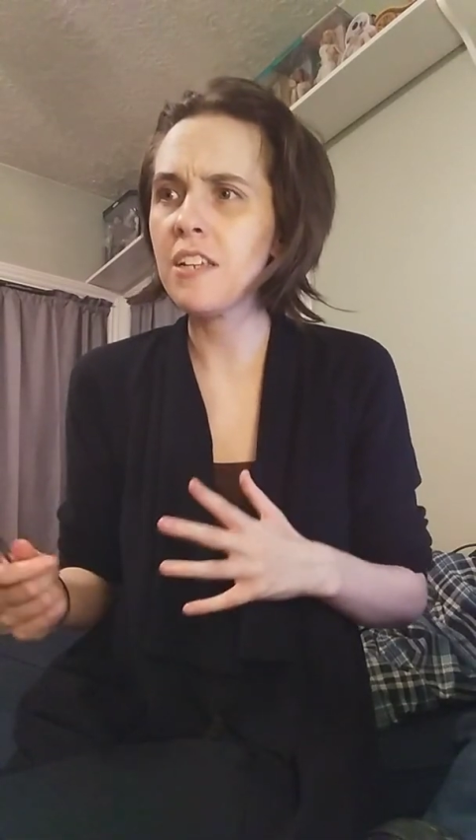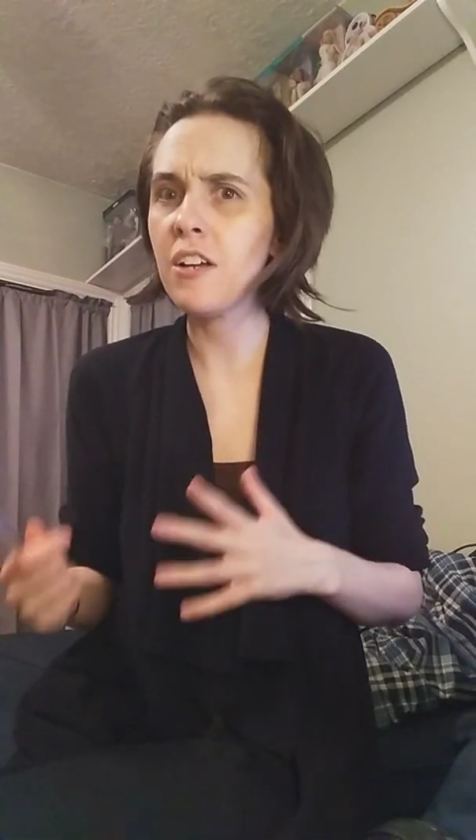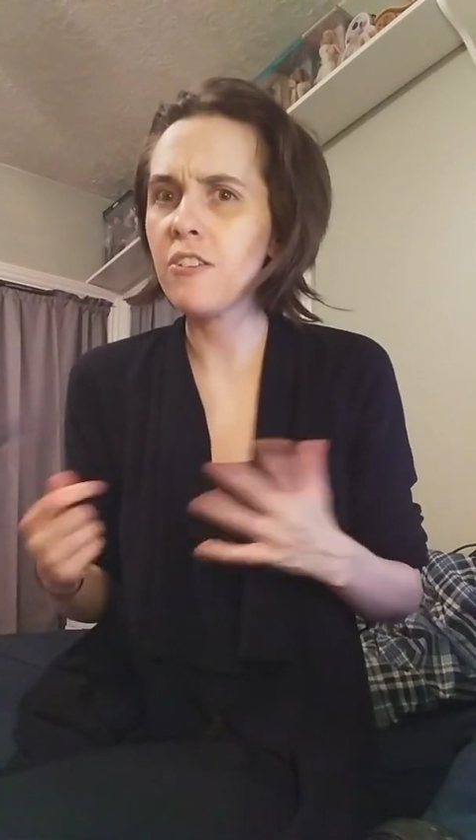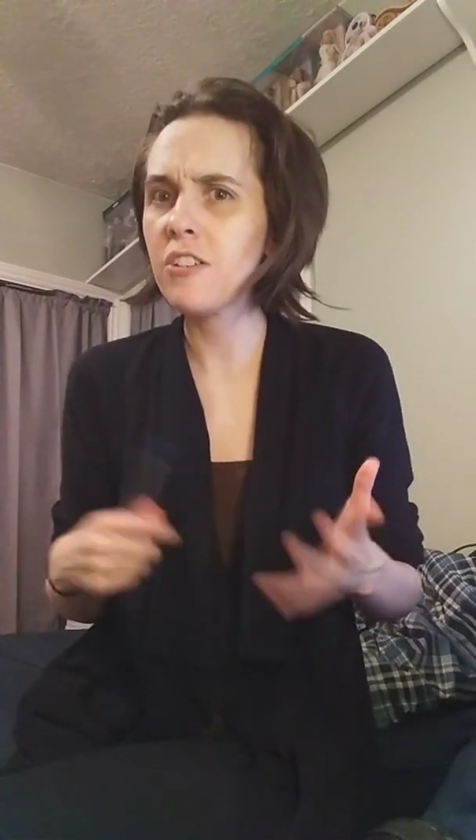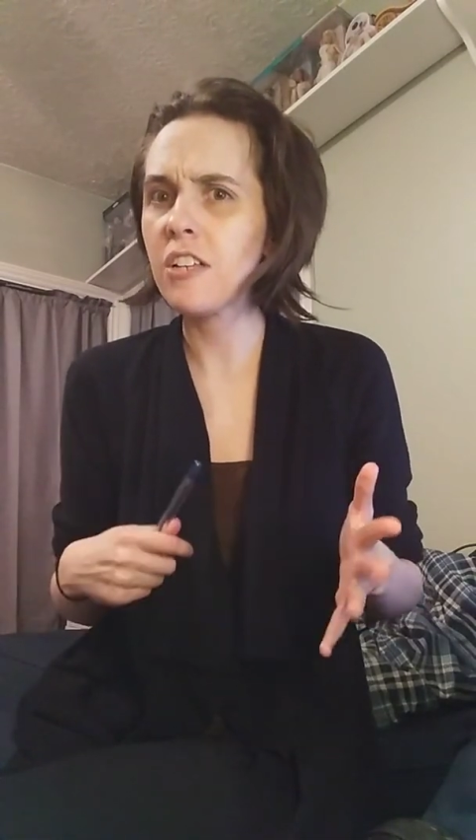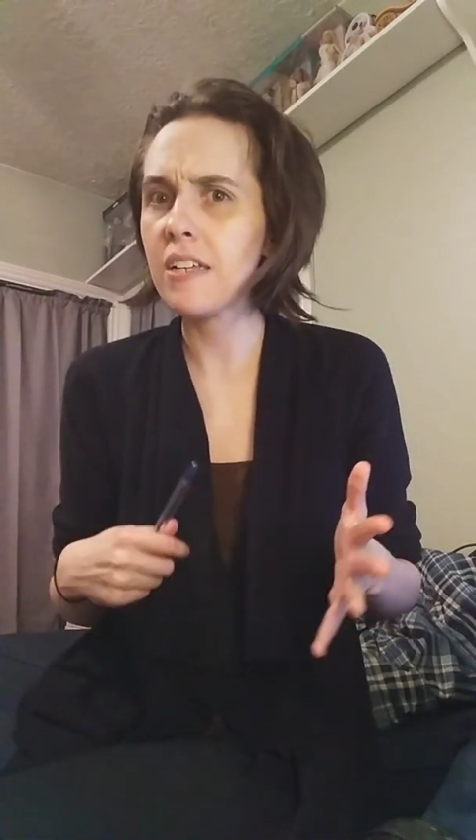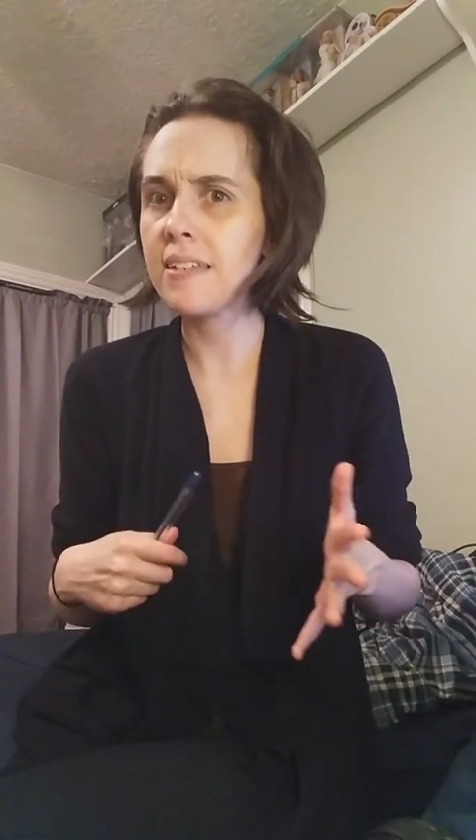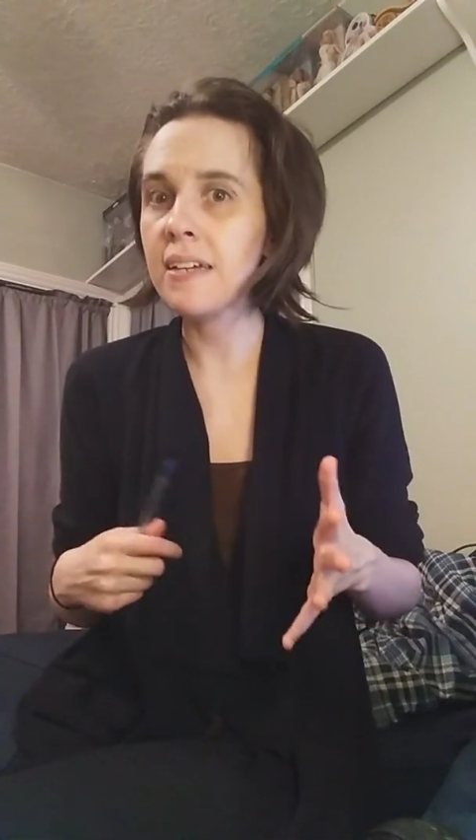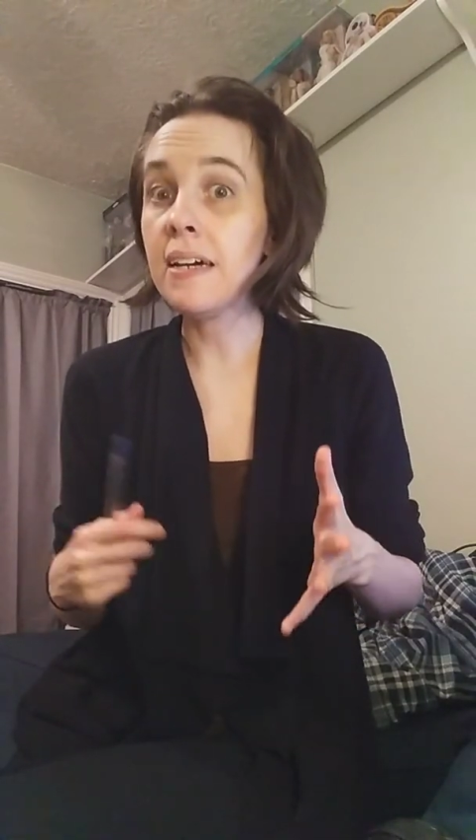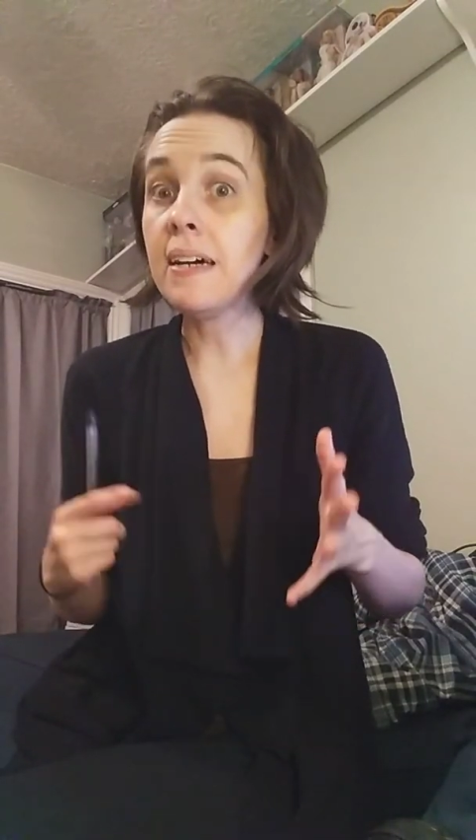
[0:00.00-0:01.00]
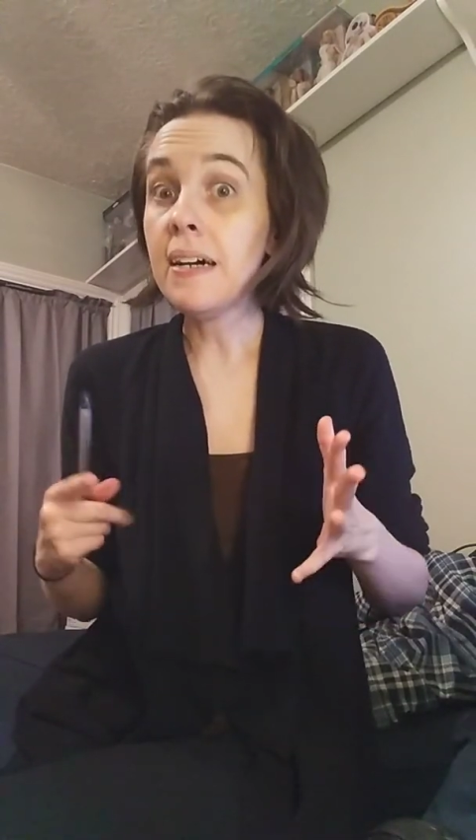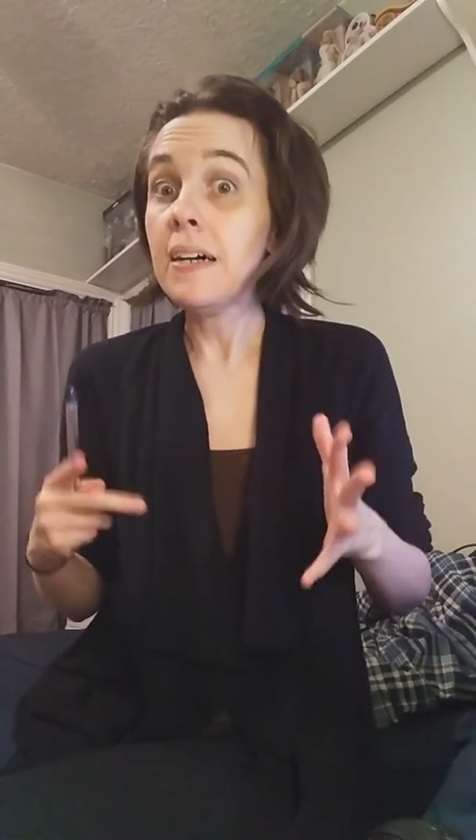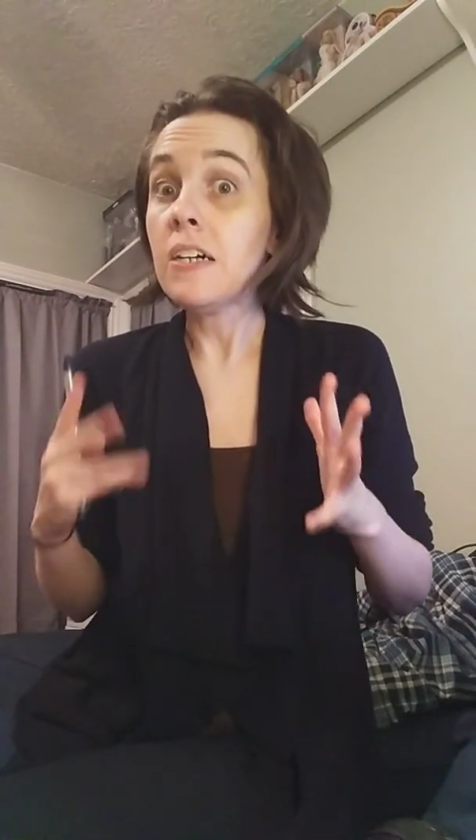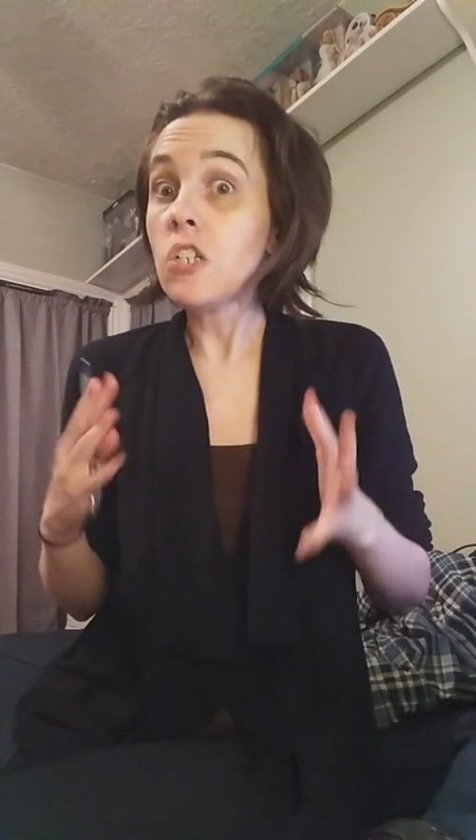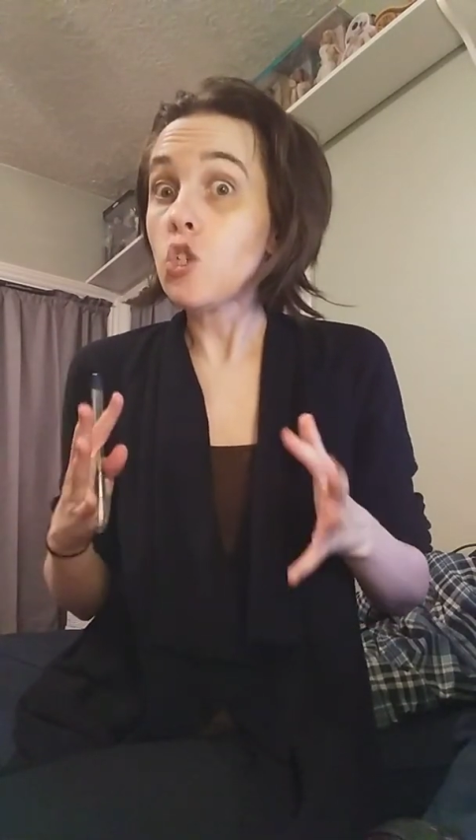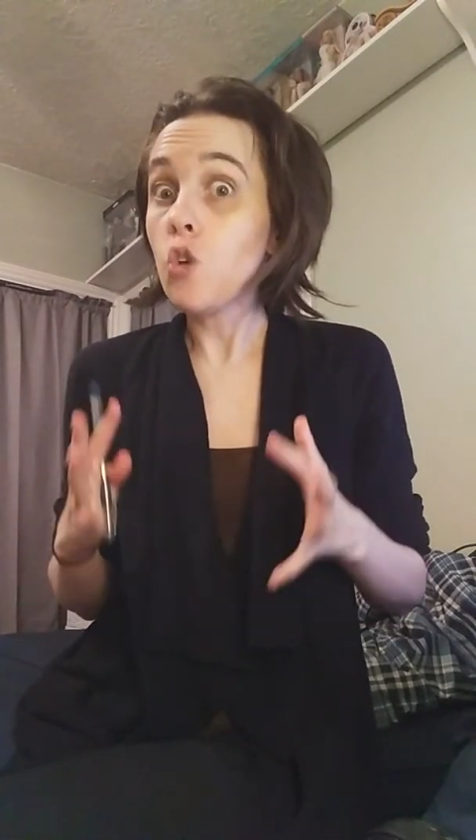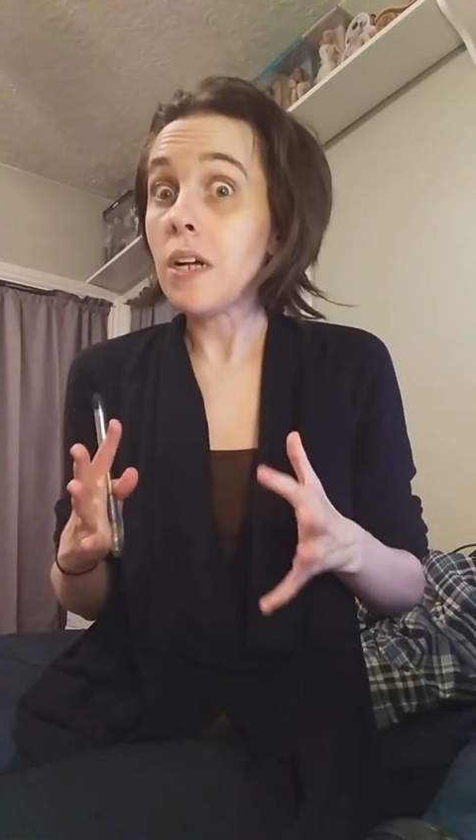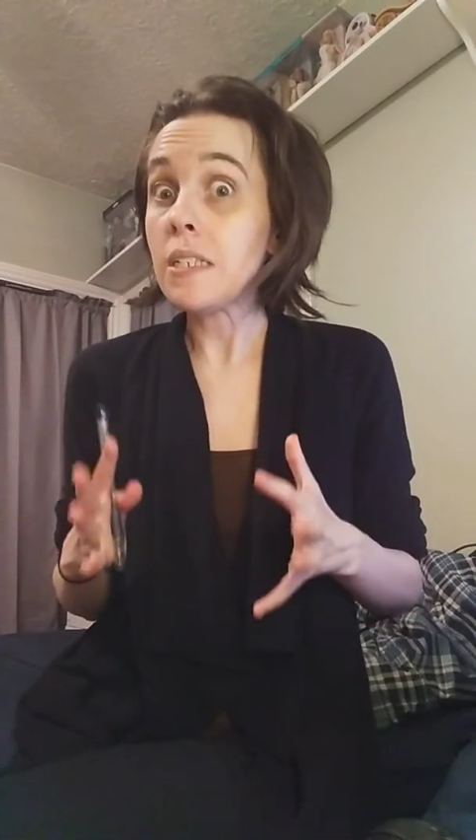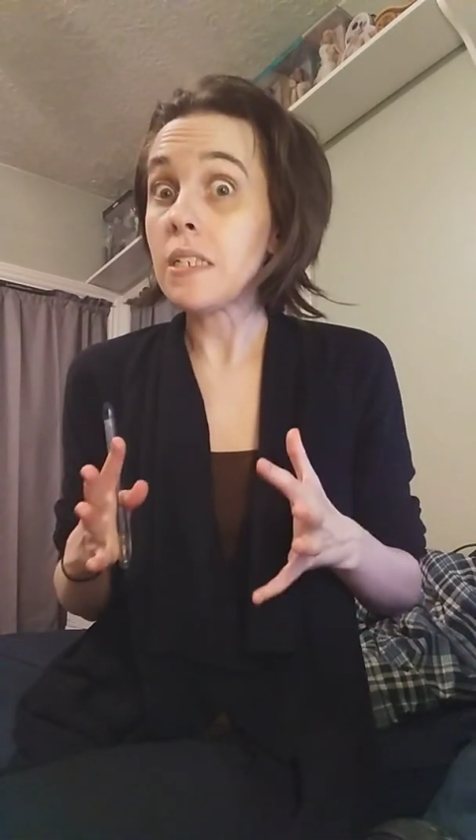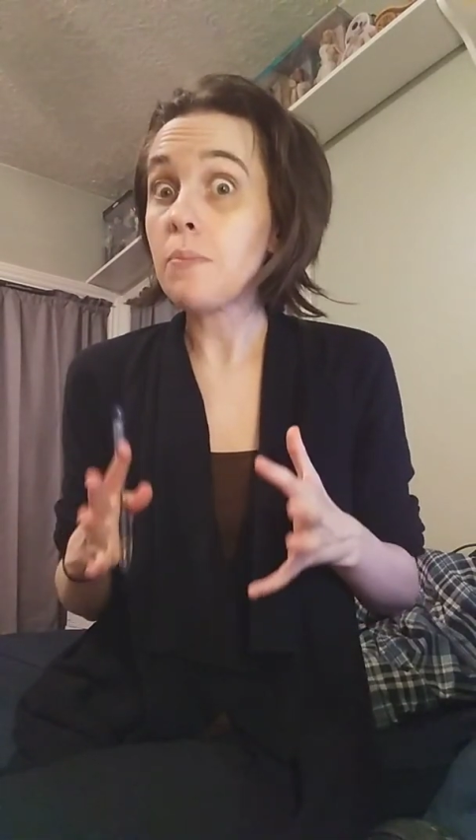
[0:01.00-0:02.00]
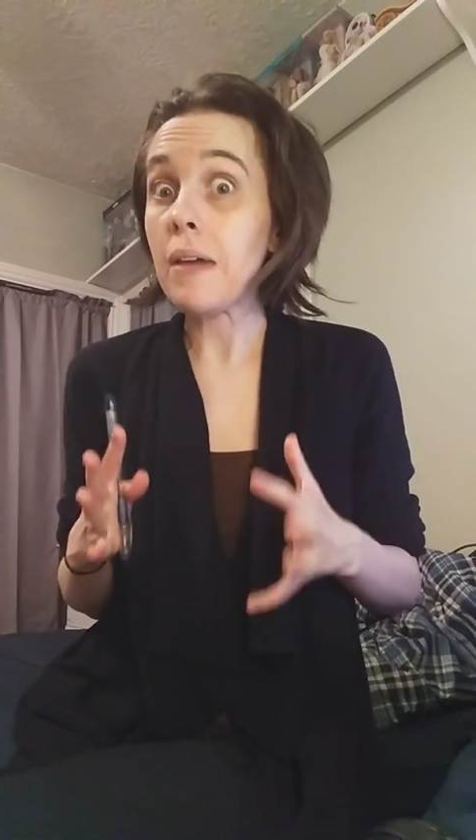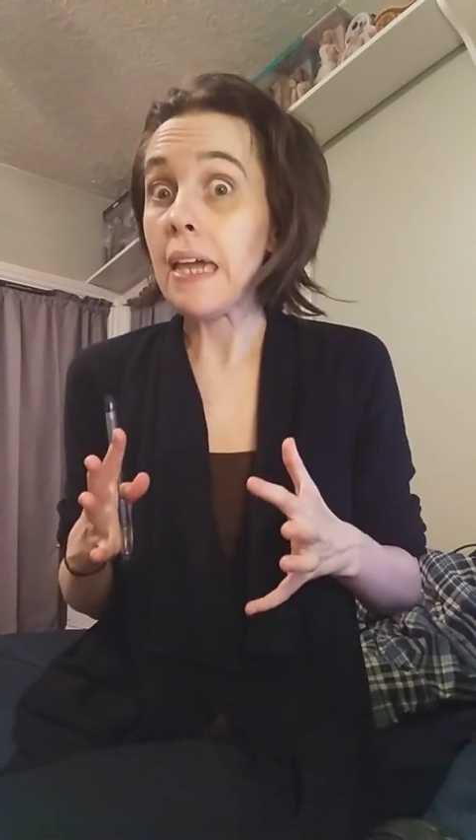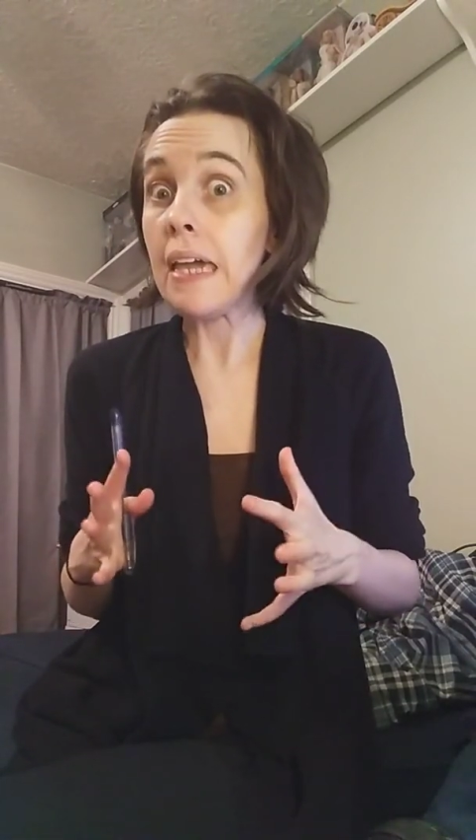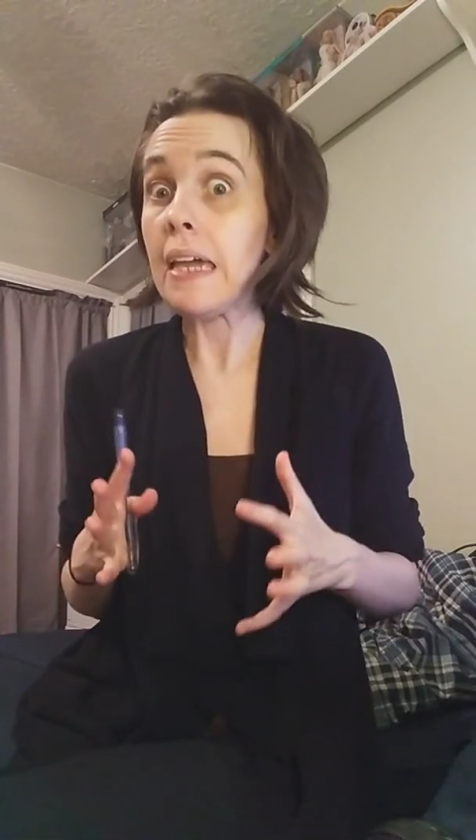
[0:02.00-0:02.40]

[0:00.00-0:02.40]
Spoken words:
now you're telling us. Trust me.